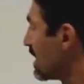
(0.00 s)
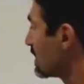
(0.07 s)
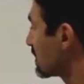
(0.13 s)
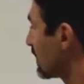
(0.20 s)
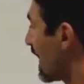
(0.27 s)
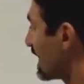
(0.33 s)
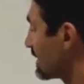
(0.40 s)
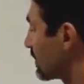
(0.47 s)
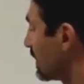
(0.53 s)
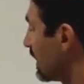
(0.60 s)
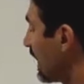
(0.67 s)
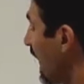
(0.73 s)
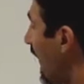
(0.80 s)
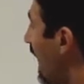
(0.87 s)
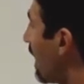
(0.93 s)
So that's
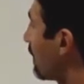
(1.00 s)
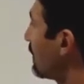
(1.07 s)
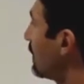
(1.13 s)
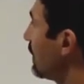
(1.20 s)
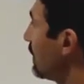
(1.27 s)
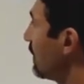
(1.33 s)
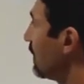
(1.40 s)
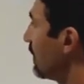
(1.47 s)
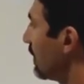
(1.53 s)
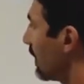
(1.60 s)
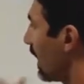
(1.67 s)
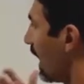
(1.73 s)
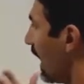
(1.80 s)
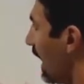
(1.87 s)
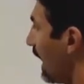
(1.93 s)
really how you do
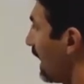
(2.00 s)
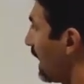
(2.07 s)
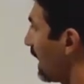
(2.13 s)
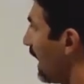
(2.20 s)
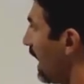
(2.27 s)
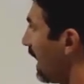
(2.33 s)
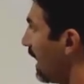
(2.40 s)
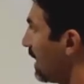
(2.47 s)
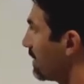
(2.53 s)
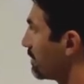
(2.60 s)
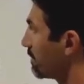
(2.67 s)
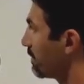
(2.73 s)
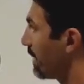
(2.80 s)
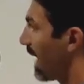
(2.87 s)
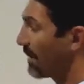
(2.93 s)
a
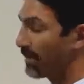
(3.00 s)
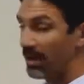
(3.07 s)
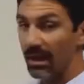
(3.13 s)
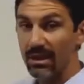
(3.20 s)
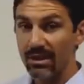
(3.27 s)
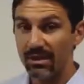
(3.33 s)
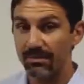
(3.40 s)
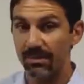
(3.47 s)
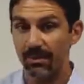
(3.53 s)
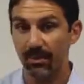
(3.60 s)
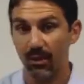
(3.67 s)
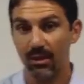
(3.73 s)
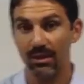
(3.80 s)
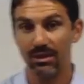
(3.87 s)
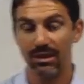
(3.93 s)
population
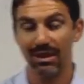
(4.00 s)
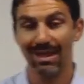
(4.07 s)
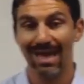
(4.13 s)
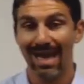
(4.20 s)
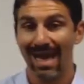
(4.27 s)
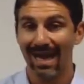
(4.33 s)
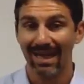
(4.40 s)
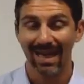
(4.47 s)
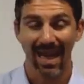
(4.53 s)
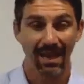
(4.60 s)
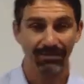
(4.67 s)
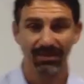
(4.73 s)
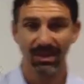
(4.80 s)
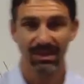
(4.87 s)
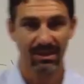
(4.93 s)
proportion
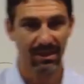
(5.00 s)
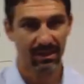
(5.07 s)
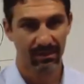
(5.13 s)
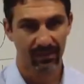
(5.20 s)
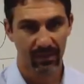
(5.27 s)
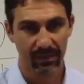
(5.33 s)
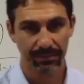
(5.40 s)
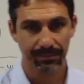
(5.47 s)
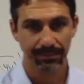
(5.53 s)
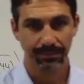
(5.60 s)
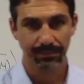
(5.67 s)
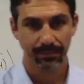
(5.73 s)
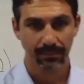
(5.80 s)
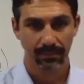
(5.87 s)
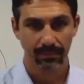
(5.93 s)
confidence interval.
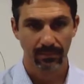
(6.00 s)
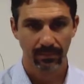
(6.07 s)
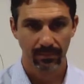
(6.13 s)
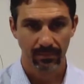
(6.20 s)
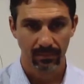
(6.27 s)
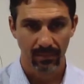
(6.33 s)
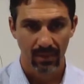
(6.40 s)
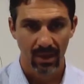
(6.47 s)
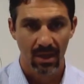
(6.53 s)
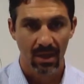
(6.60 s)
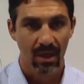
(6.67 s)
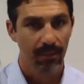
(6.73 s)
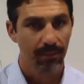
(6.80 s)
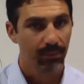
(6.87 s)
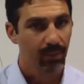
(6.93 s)

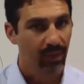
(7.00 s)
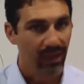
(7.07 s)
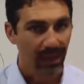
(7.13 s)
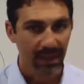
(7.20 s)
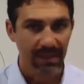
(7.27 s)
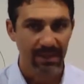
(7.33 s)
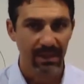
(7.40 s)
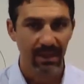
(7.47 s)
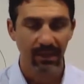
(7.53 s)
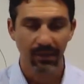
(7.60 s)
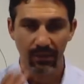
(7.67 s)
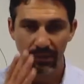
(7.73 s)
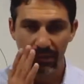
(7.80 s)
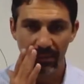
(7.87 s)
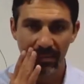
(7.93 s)
Pretty easy to
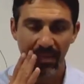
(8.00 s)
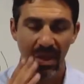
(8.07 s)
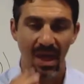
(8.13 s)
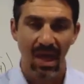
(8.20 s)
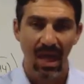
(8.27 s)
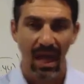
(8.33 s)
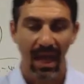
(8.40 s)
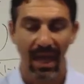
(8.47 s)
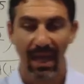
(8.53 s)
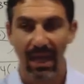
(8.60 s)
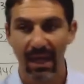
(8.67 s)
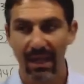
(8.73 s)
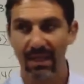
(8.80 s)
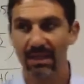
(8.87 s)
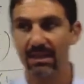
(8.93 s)
do,
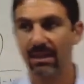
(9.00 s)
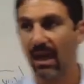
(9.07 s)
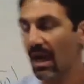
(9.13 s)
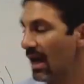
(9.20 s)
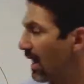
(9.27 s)
and